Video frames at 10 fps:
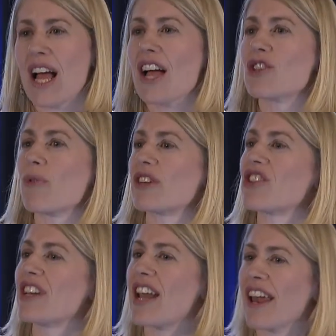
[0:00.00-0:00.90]
So our
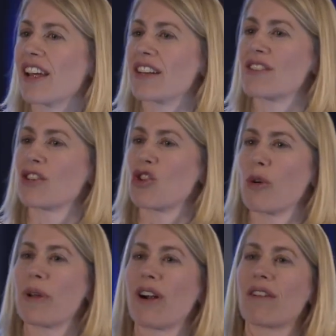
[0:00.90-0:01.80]
genetics
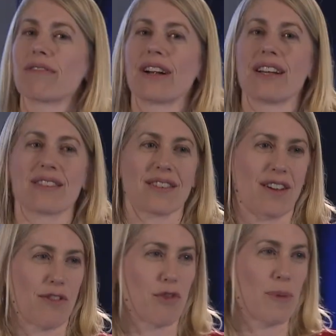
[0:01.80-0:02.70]
determine our risk
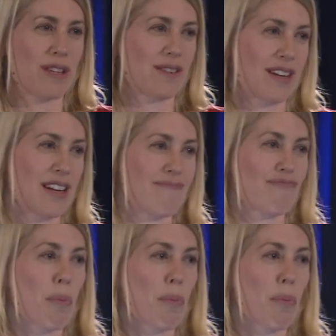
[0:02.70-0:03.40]
of obesity.